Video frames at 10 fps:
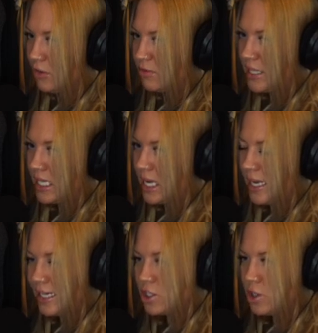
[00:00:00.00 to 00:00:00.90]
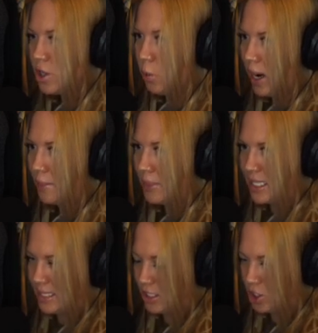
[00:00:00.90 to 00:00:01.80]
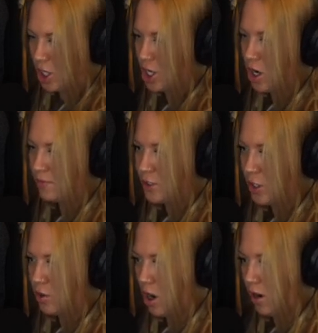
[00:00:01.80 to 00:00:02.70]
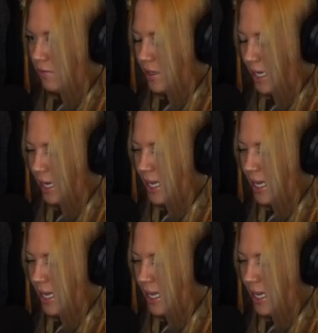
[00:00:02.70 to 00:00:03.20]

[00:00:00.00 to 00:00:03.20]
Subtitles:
of me. And I don't know why, because I started off so confident,